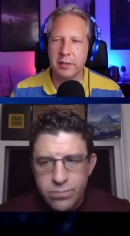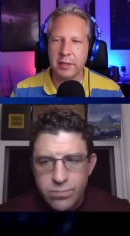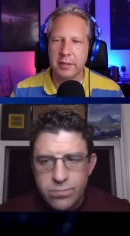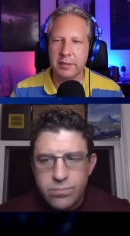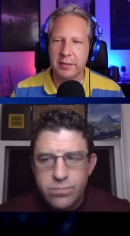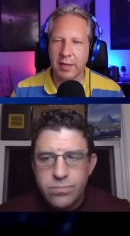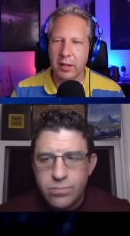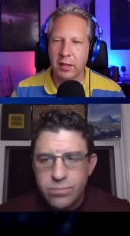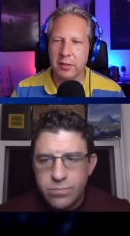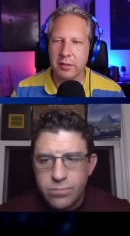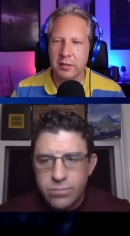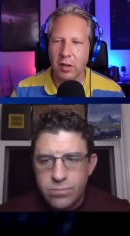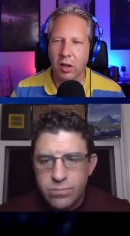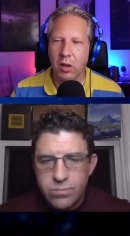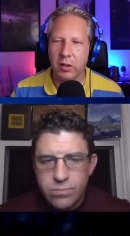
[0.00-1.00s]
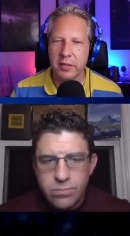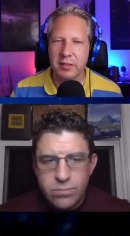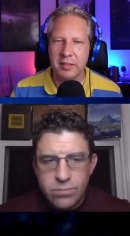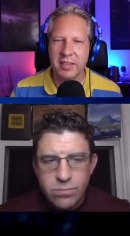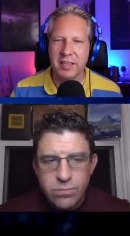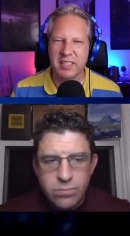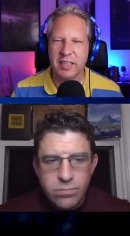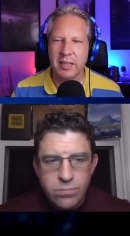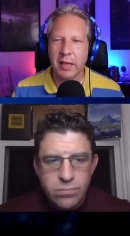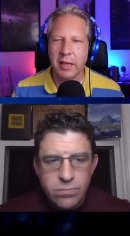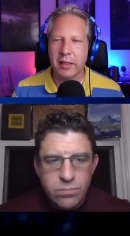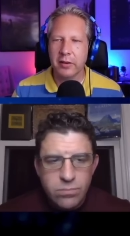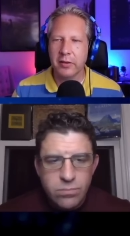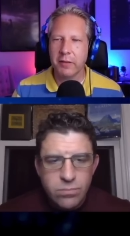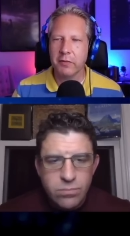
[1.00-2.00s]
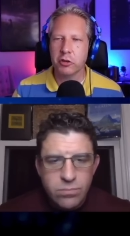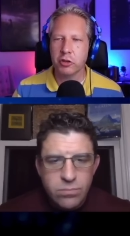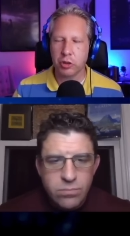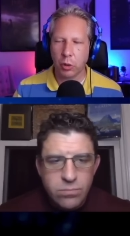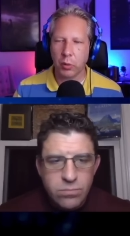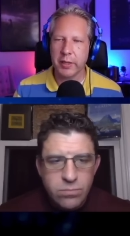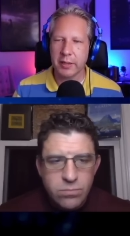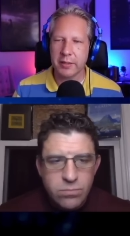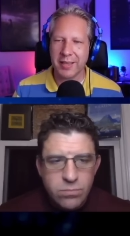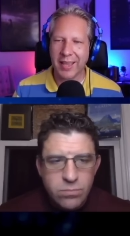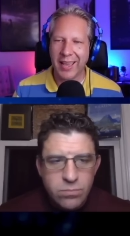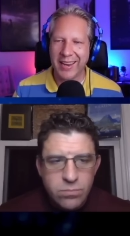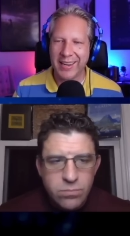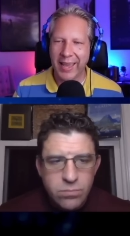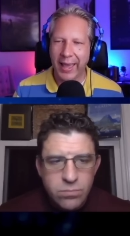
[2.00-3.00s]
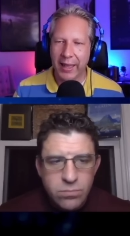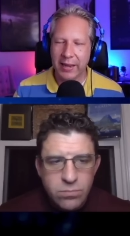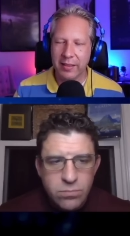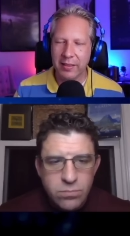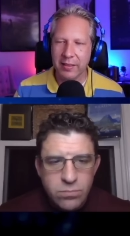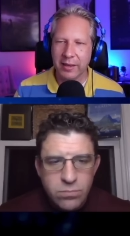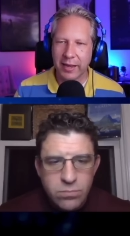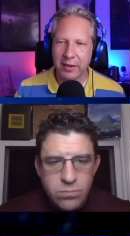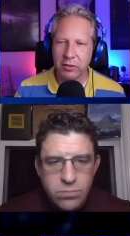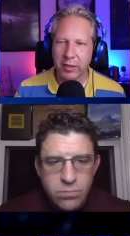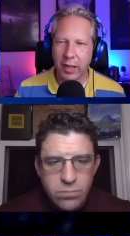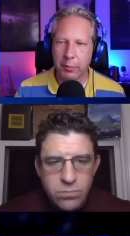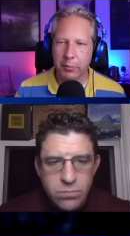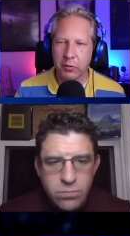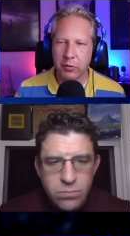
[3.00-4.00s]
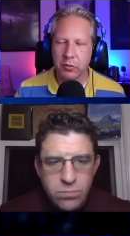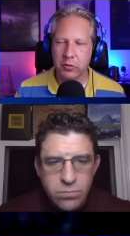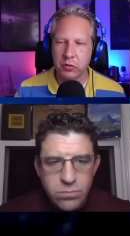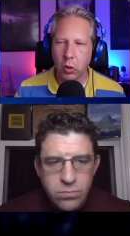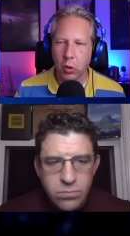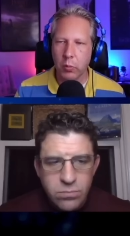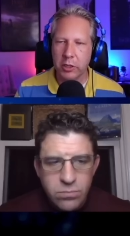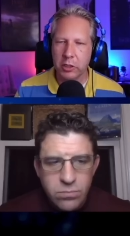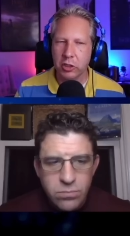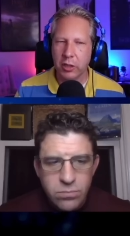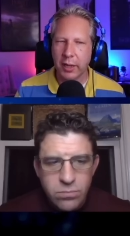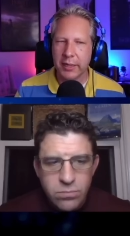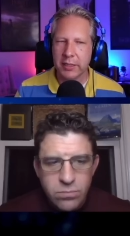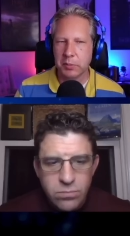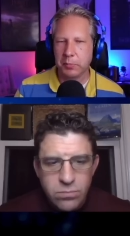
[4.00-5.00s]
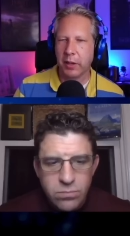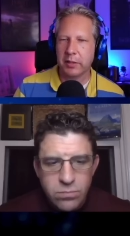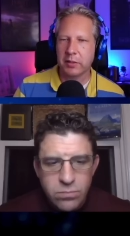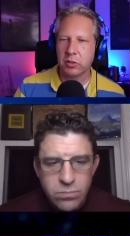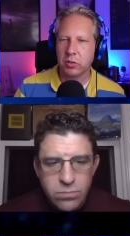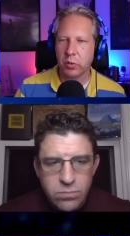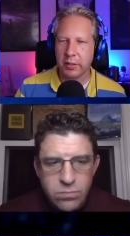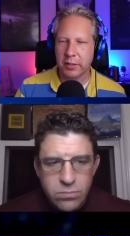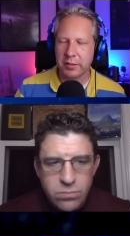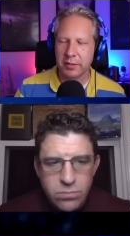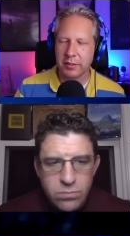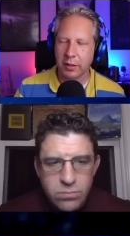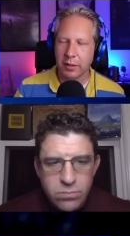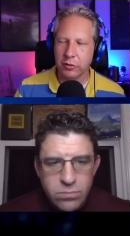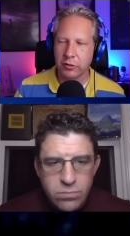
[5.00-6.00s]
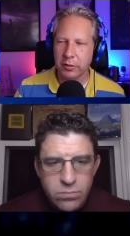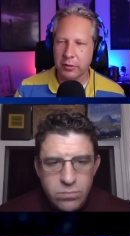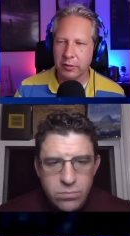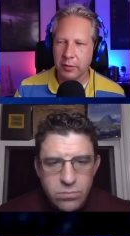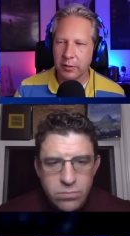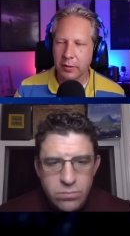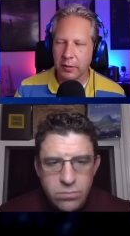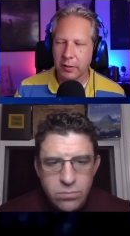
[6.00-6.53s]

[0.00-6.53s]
Speaker 1: They tell us all these things. Like they're never showing us any anything that actually happens. There's so much expository discussion